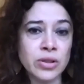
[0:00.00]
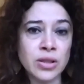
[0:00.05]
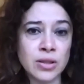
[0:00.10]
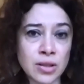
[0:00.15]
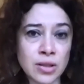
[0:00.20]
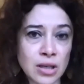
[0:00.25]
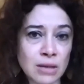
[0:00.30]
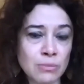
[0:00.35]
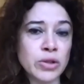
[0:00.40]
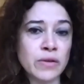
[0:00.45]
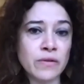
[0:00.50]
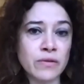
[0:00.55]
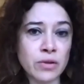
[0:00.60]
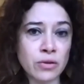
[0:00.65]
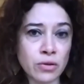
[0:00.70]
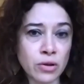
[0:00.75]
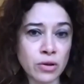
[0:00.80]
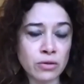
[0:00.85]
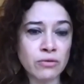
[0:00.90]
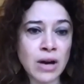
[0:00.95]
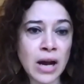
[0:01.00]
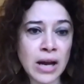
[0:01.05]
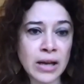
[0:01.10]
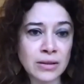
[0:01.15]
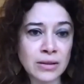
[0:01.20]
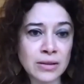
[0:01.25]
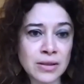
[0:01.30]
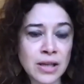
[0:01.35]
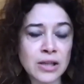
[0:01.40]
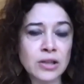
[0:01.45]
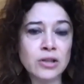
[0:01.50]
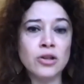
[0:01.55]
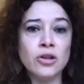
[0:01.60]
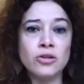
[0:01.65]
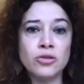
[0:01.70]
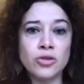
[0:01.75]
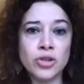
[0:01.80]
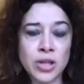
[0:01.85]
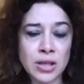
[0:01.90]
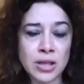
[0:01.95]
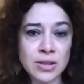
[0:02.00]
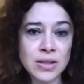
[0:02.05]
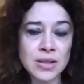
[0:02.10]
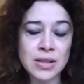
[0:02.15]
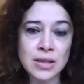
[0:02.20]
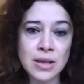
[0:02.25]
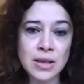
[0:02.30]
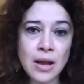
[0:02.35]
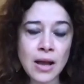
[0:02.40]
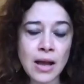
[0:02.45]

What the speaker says: in terms of their own rights and not just